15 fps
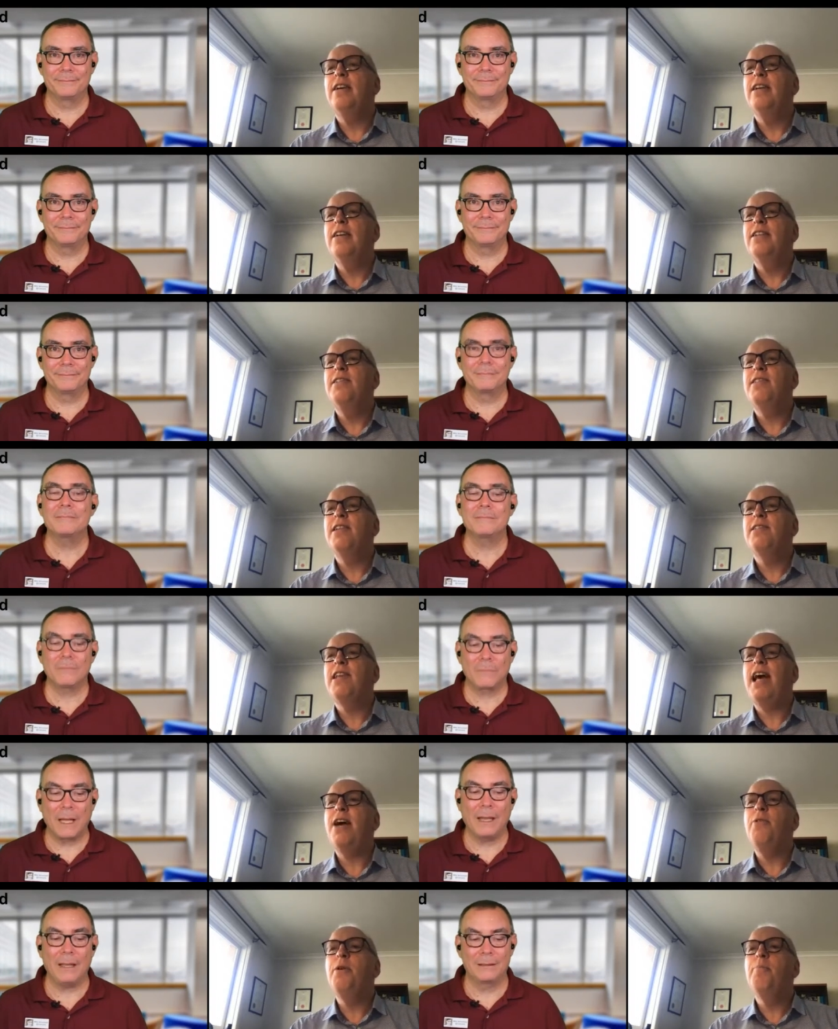Speaker 1: Uh, he says,
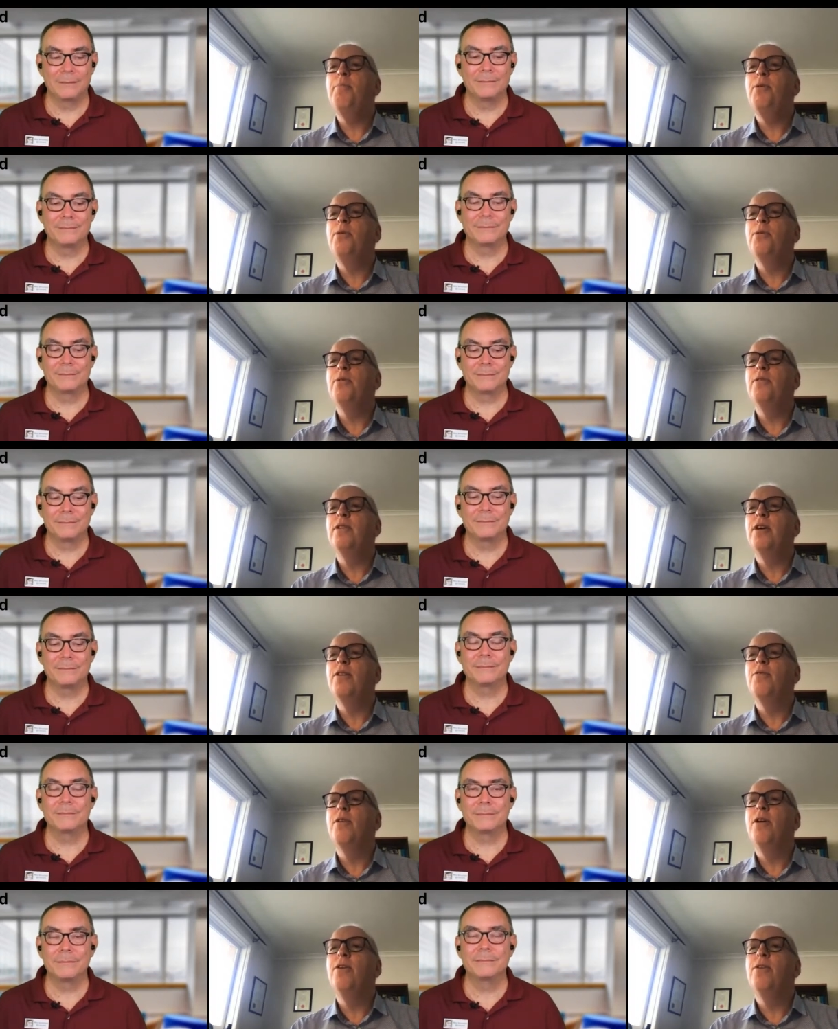How important
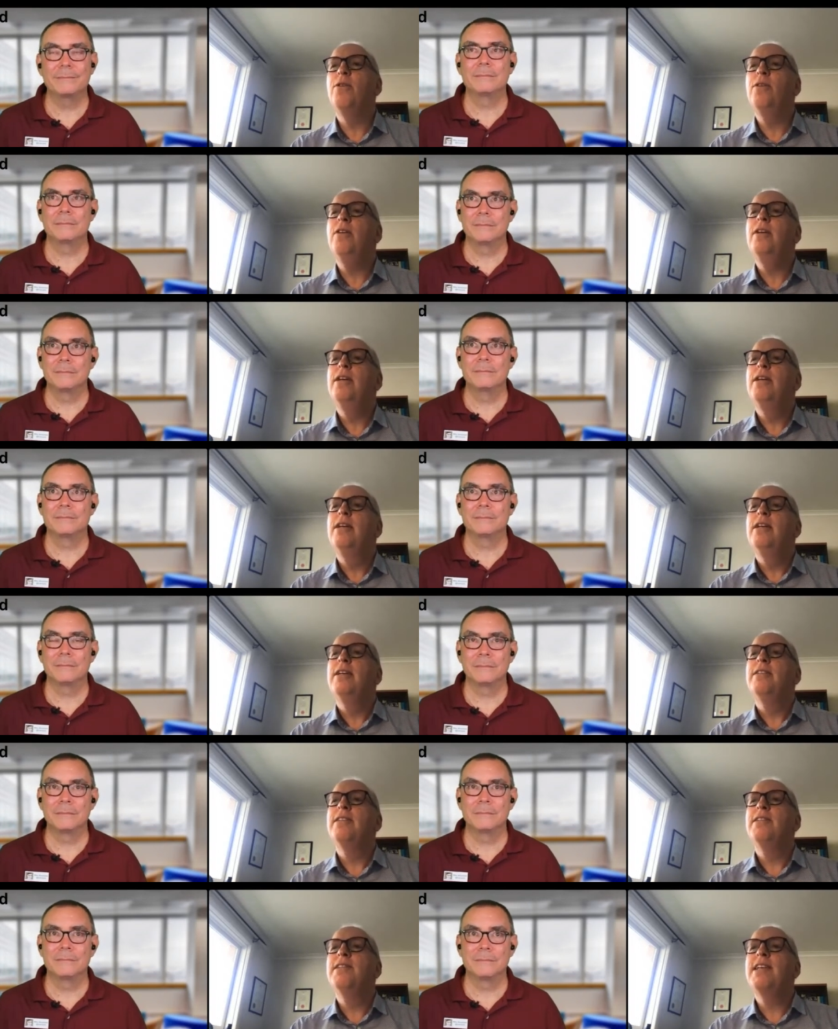a role
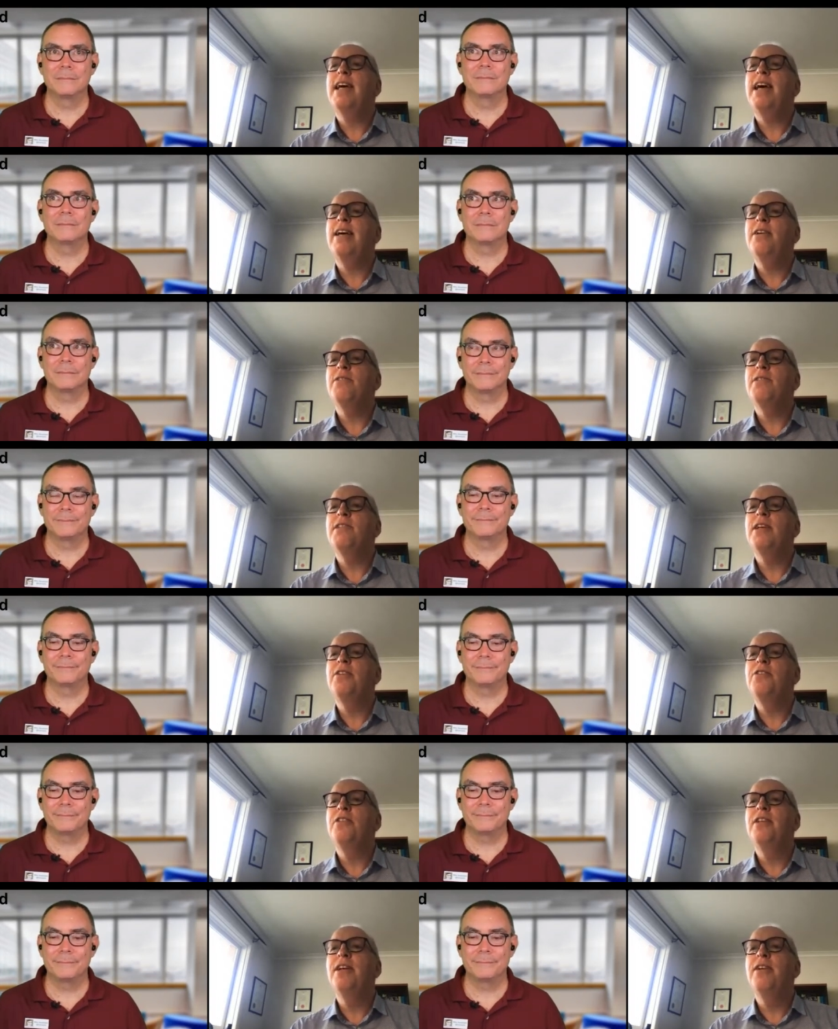does chaos
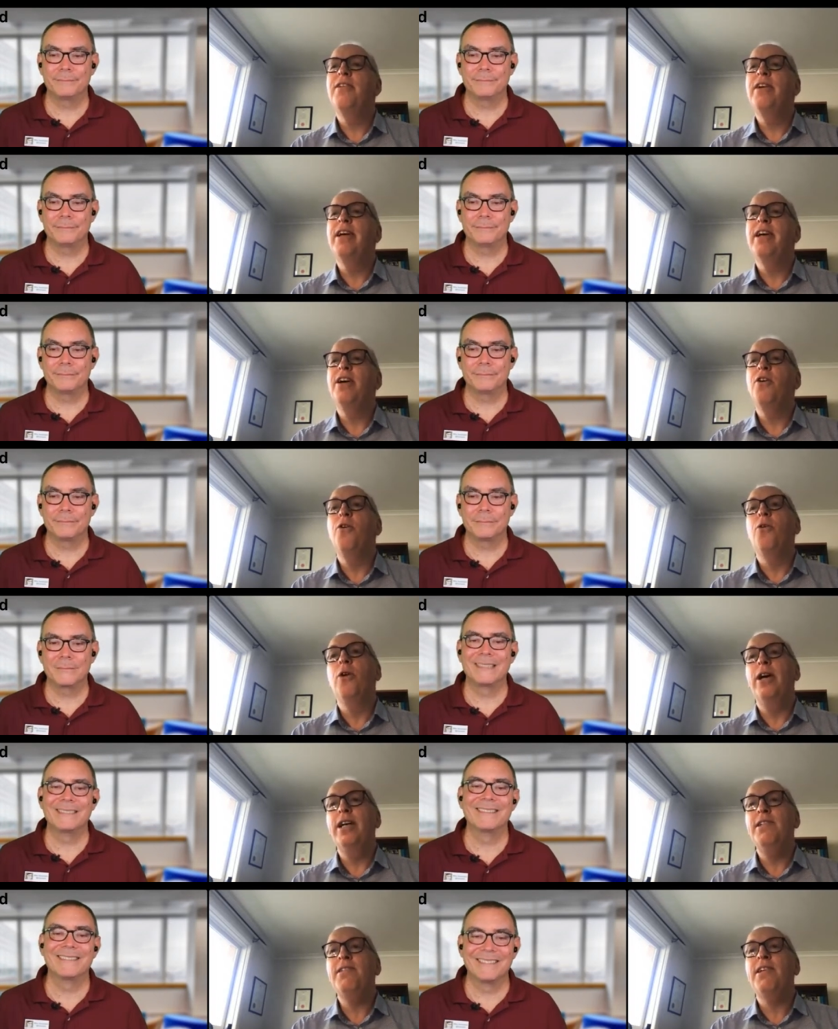engineering
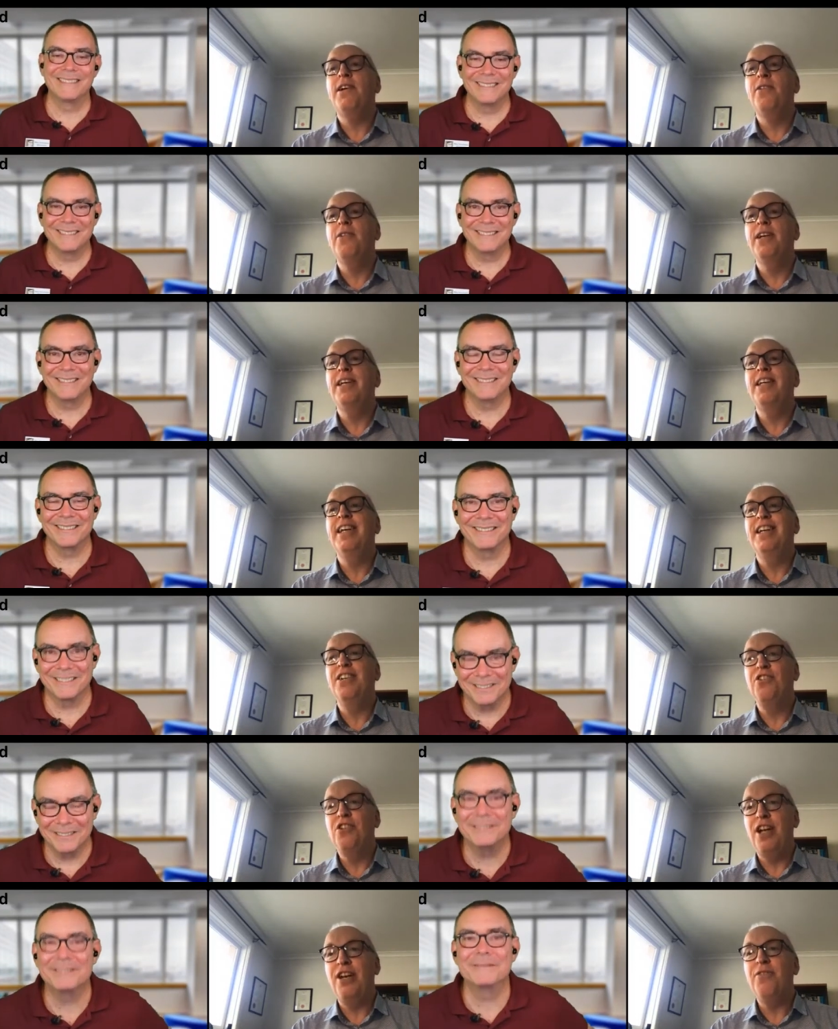or SRE
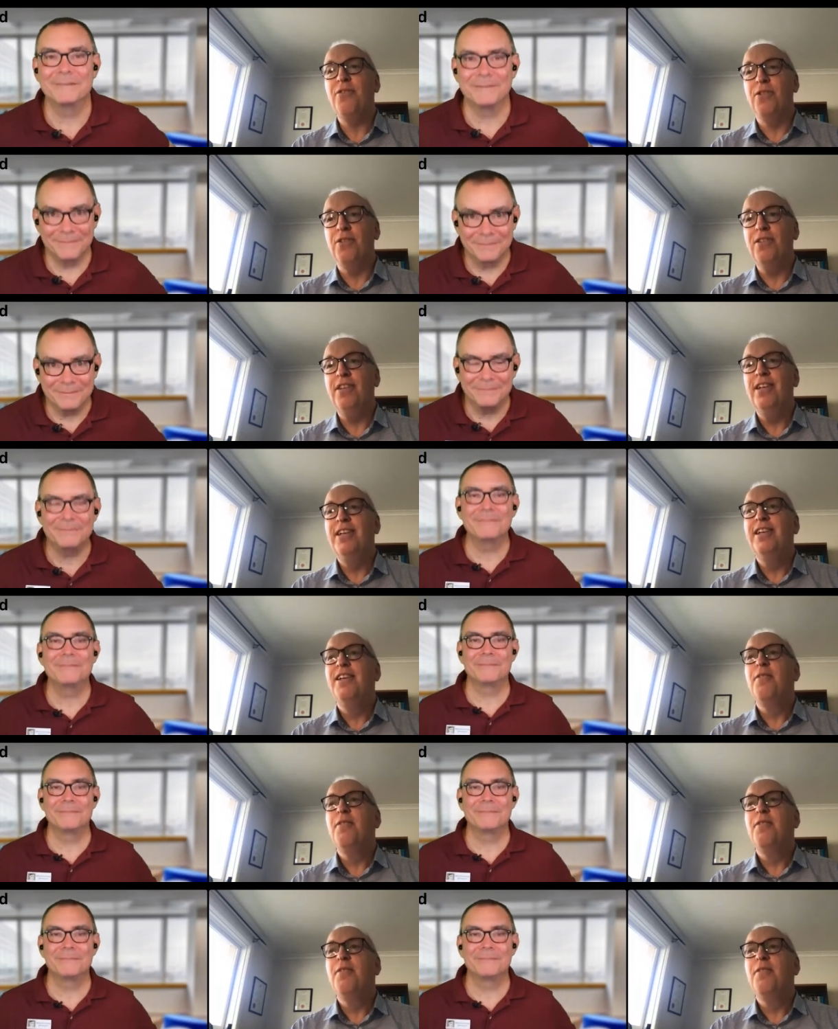in general